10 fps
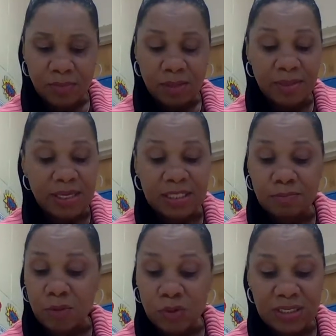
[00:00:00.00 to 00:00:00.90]
Because
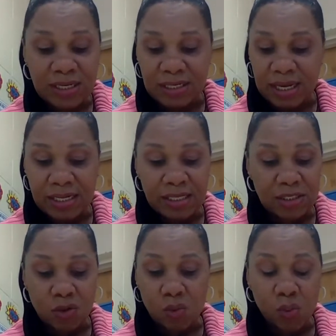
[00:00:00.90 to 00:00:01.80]
most
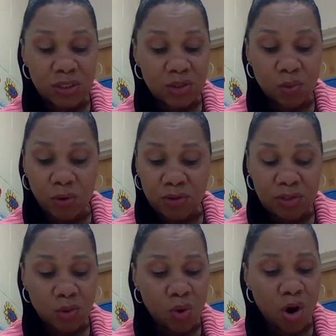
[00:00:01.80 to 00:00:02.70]
Canadians don't want to work
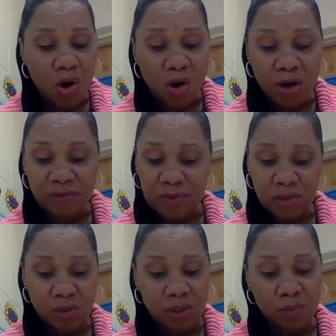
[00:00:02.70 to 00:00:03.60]
so hard for
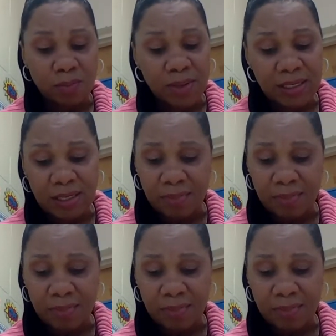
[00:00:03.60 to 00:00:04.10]
so little money,